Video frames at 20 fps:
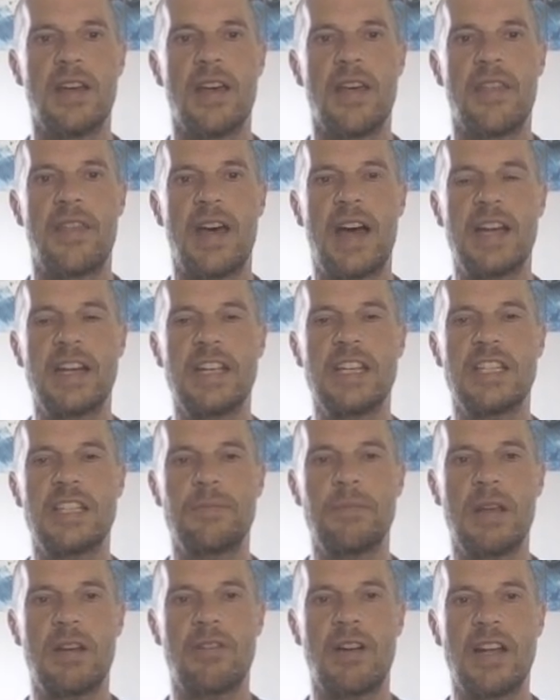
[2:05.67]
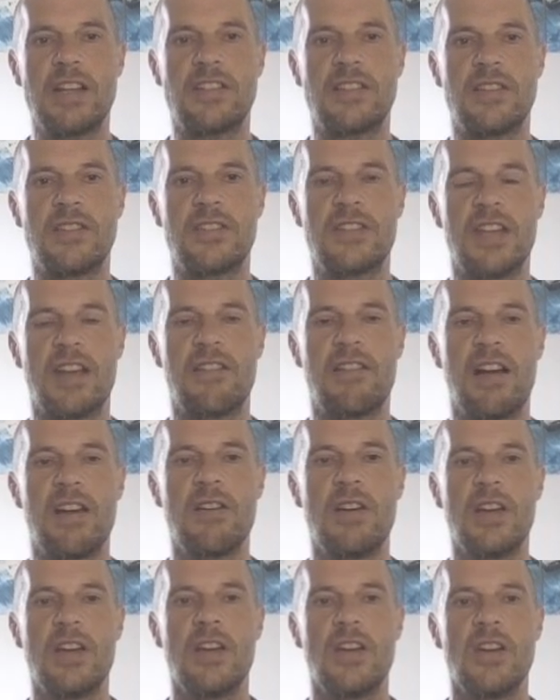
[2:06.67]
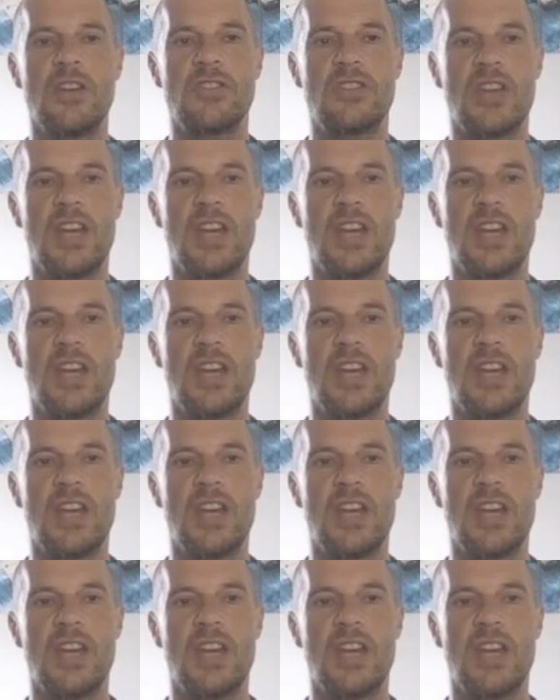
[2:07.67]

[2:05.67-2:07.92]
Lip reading: That needs to be greater than 0. So